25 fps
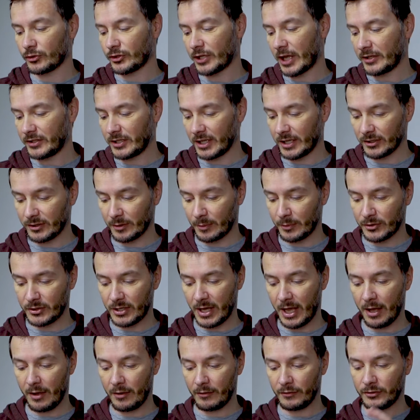settings
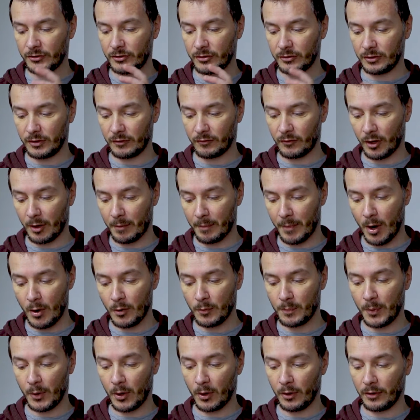themselves, you've got a
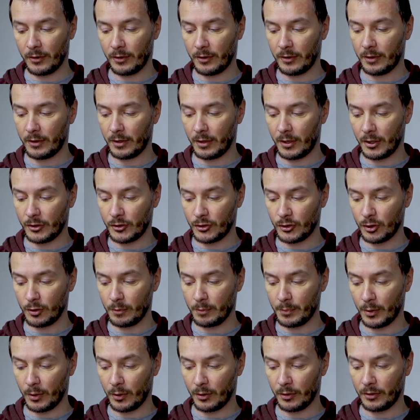mode button, a zoom
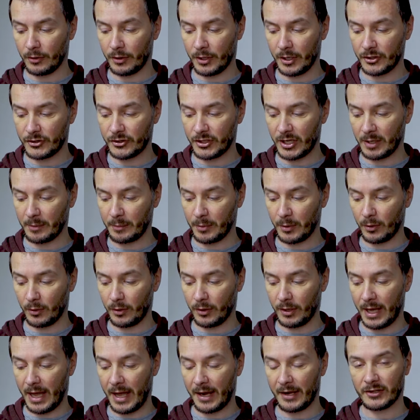button, a sync
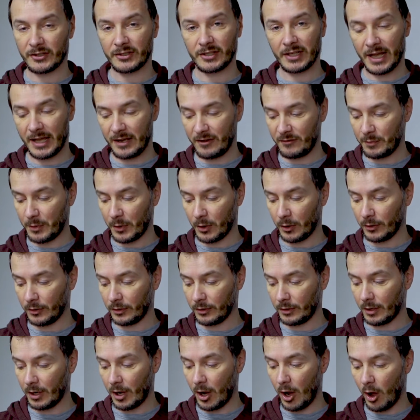button, and a slave
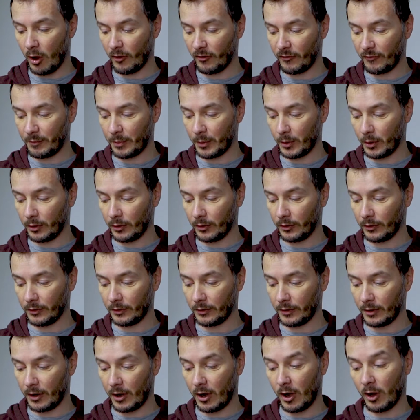button, off button,
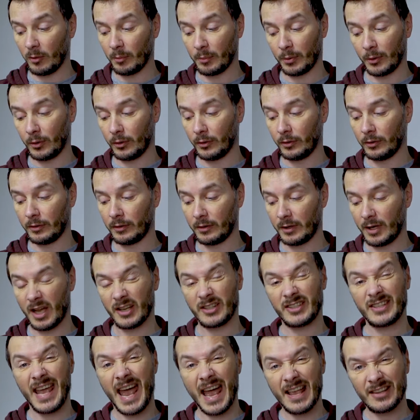on button, a
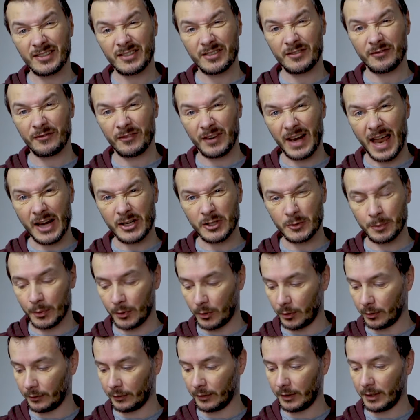test flash
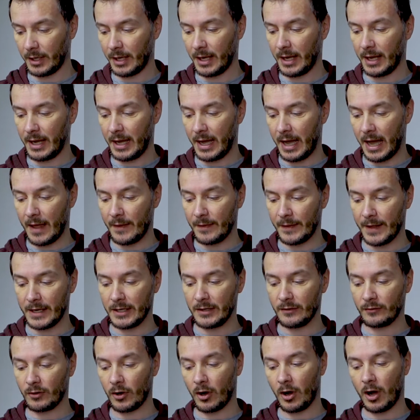button, and then
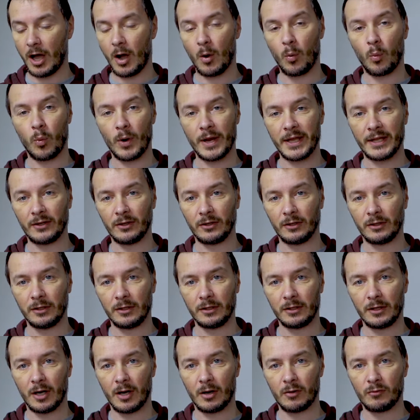you've got a wheel
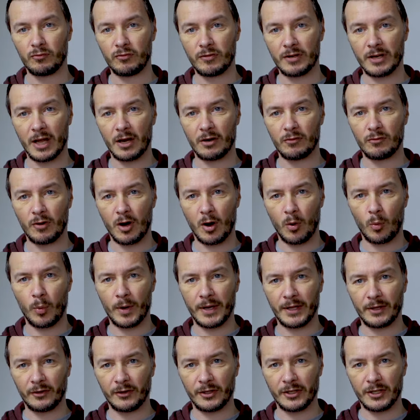
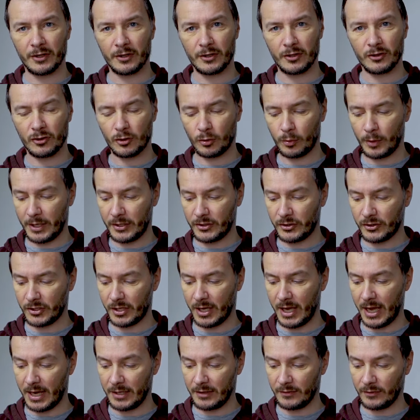that you can twist,
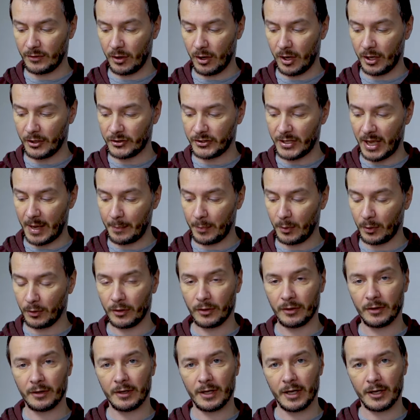and you've got a set
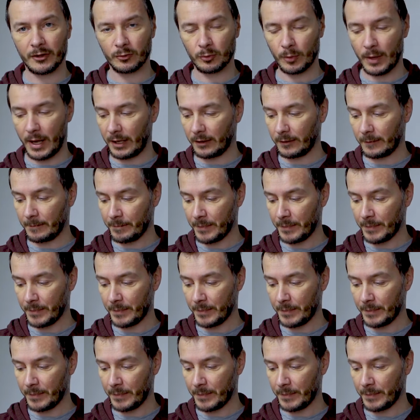button as well.